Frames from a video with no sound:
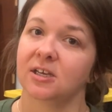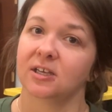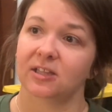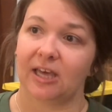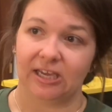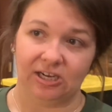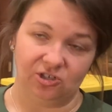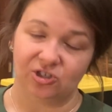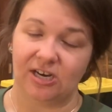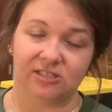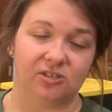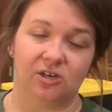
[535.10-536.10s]
like in a
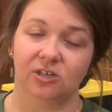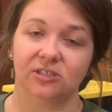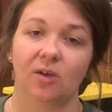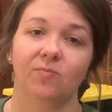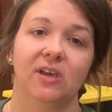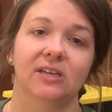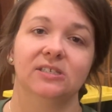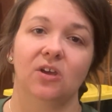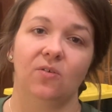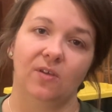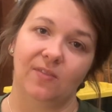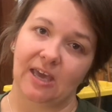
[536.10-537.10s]
dresser or something, so
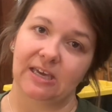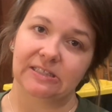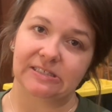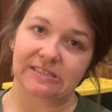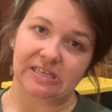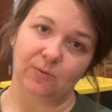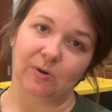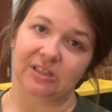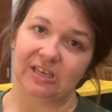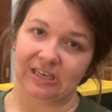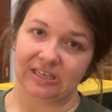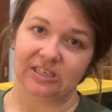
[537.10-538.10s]
that they can see what
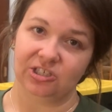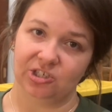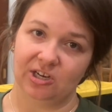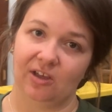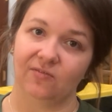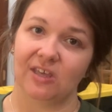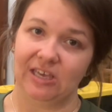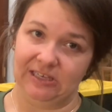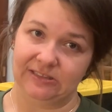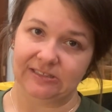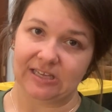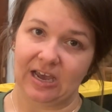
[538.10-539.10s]
the condition of the
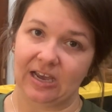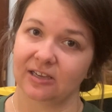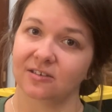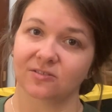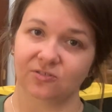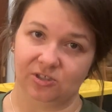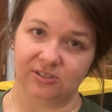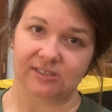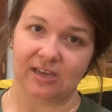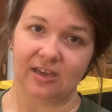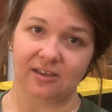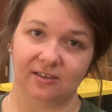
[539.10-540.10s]
inside looks
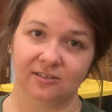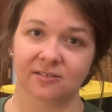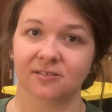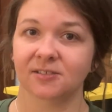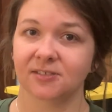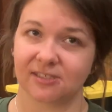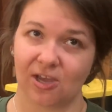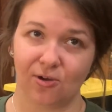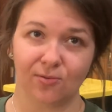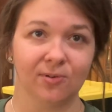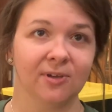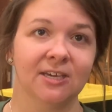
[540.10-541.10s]
like. So
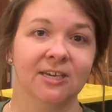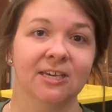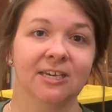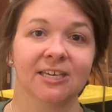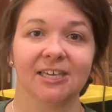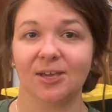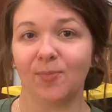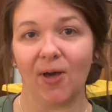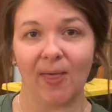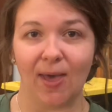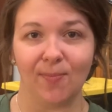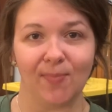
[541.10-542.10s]
keep all
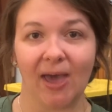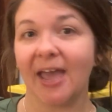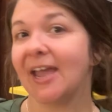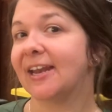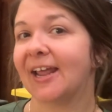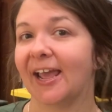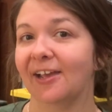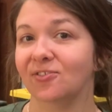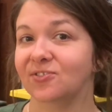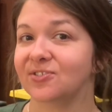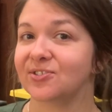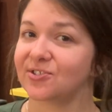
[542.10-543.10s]
that in mind
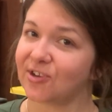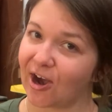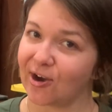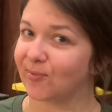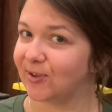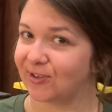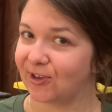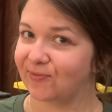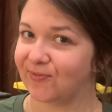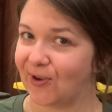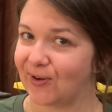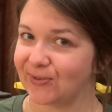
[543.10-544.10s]
and start with good
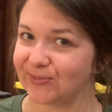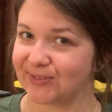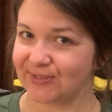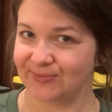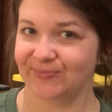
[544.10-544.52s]
photos.